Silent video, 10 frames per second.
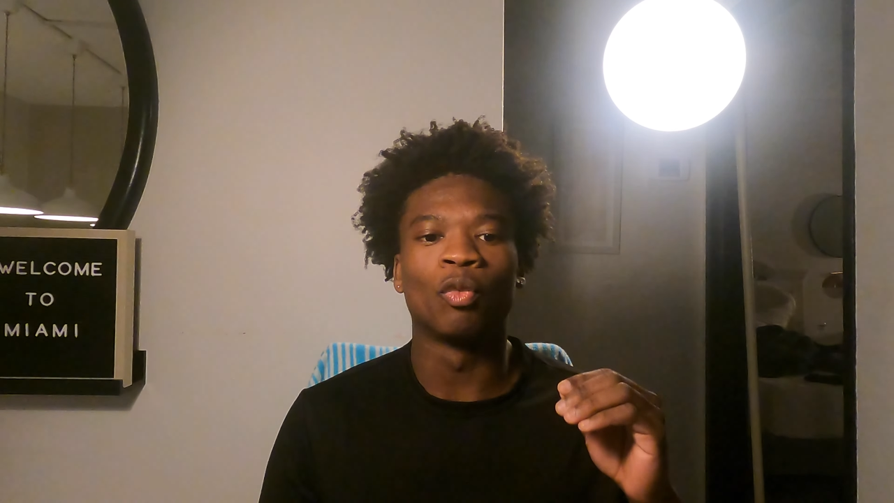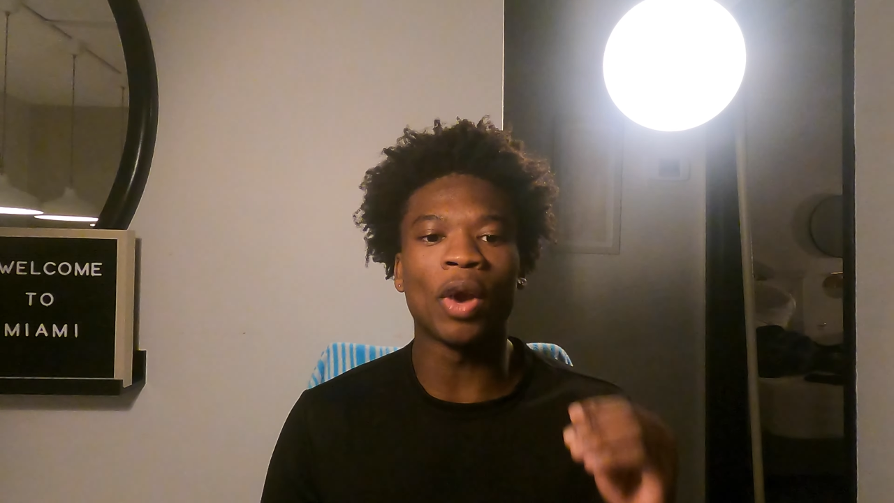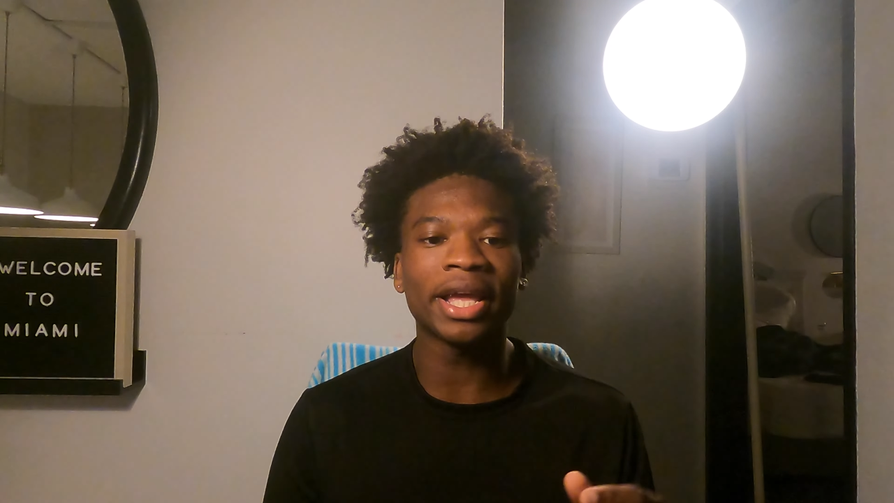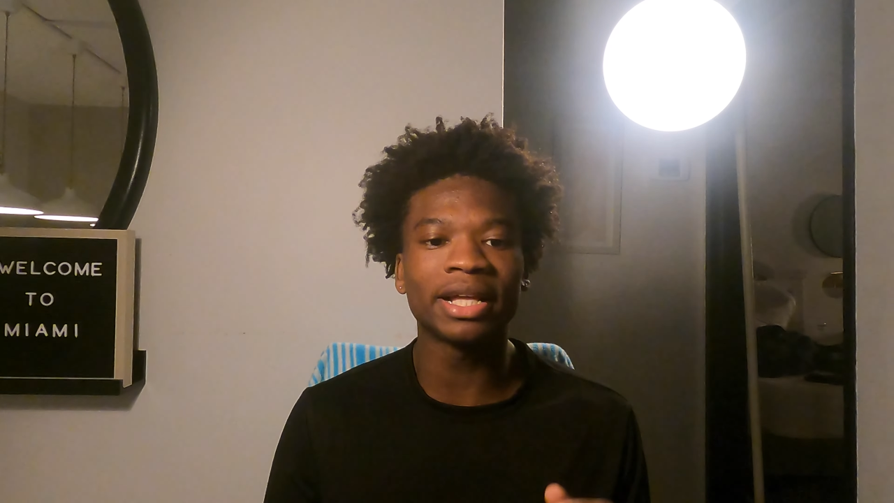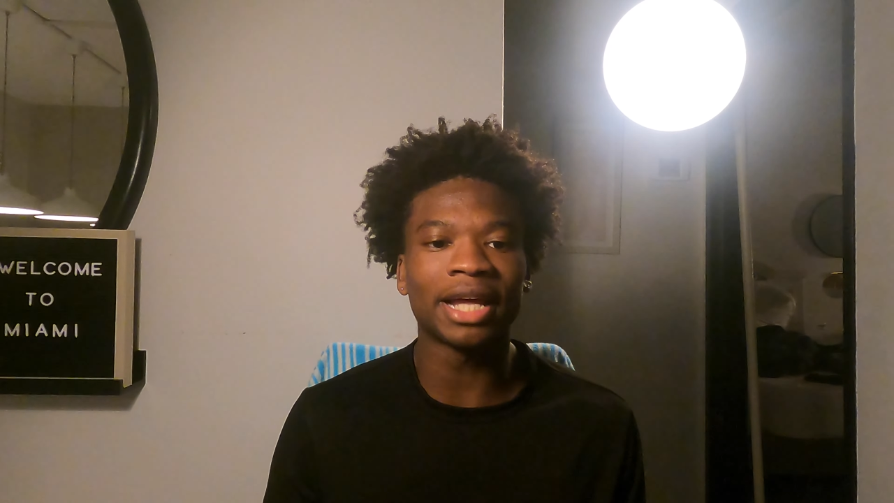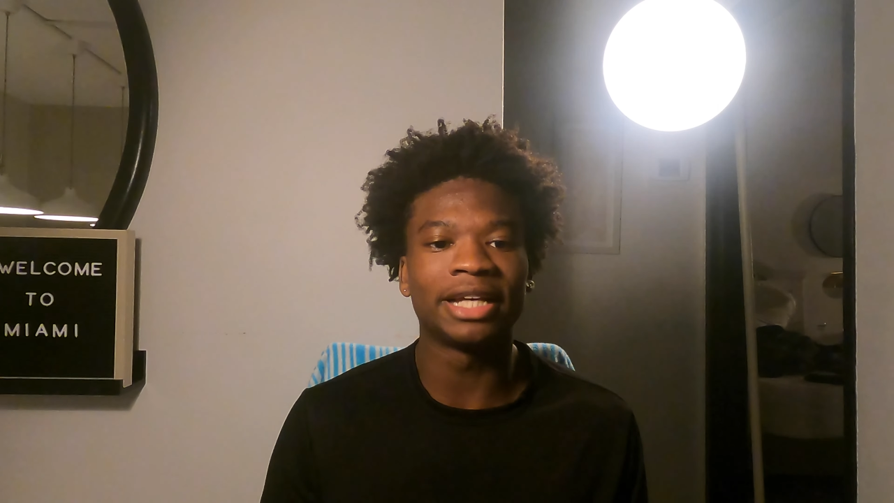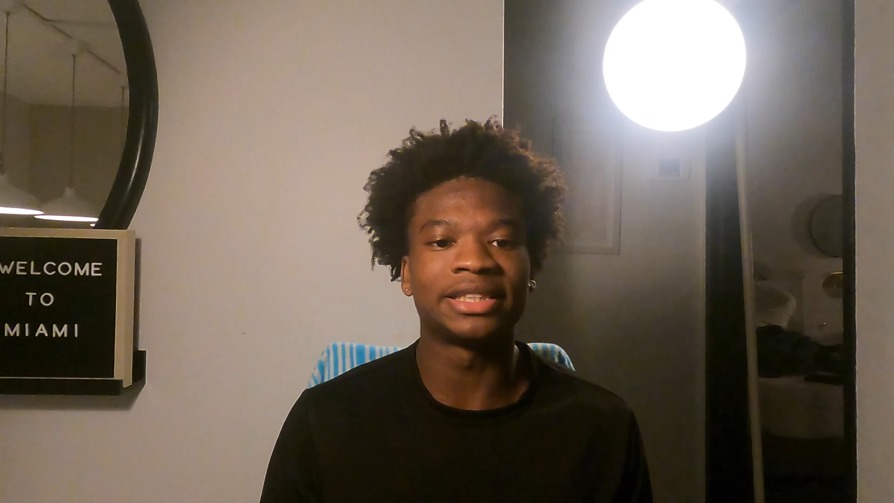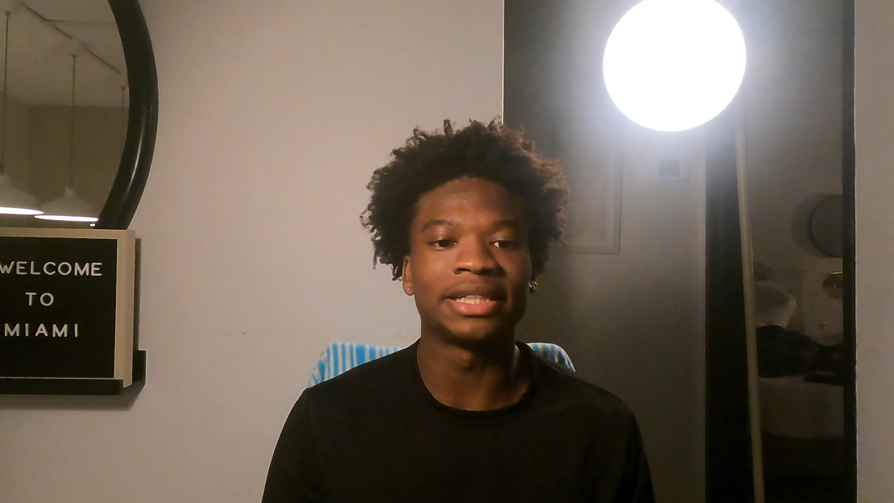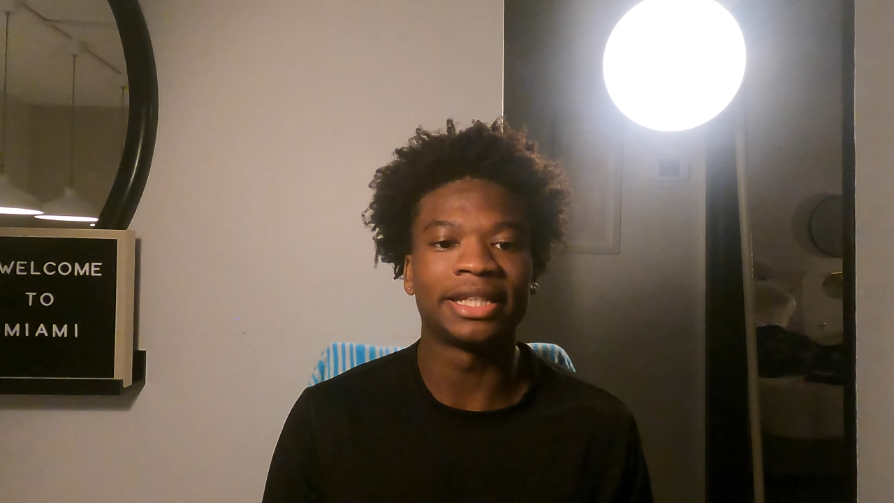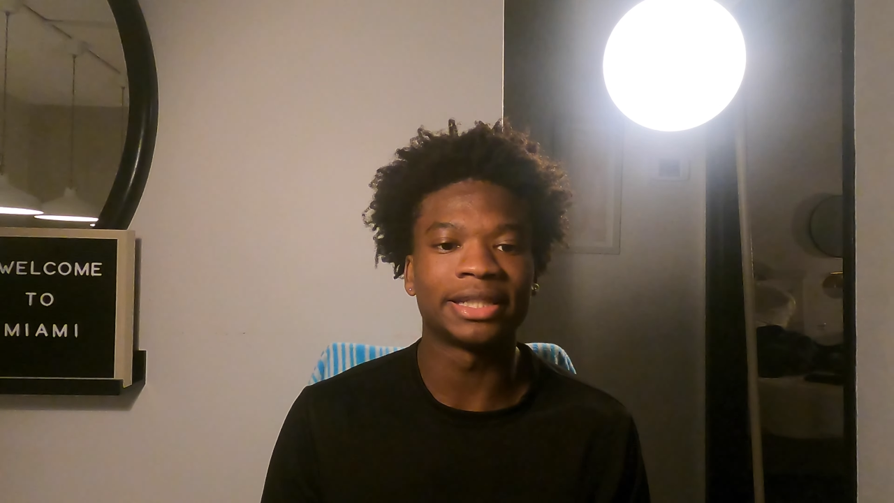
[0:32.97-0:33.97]

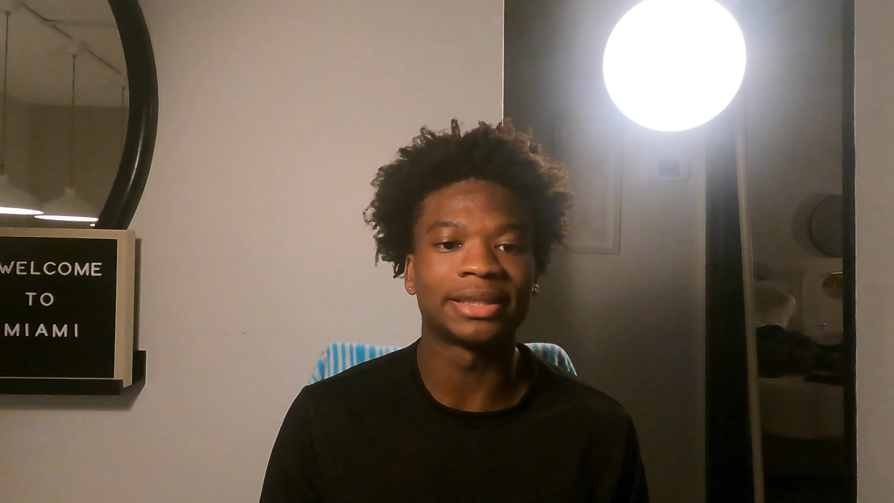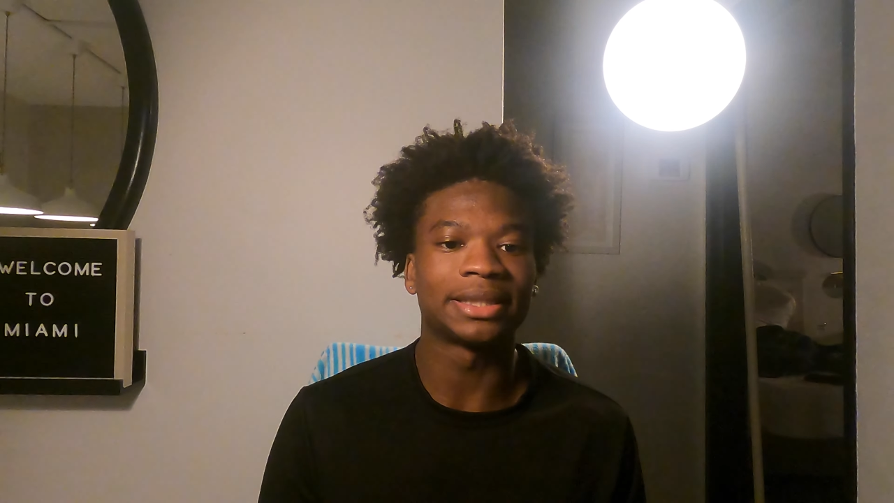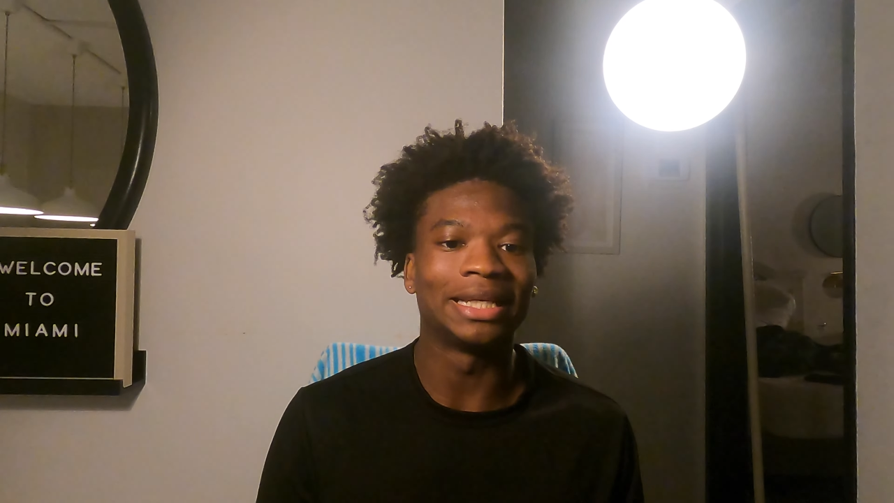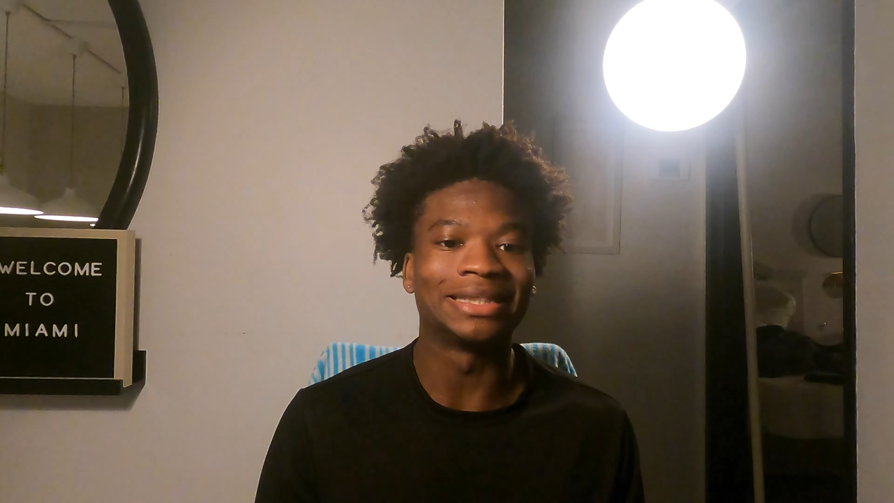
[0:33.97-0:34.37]
Recognizing this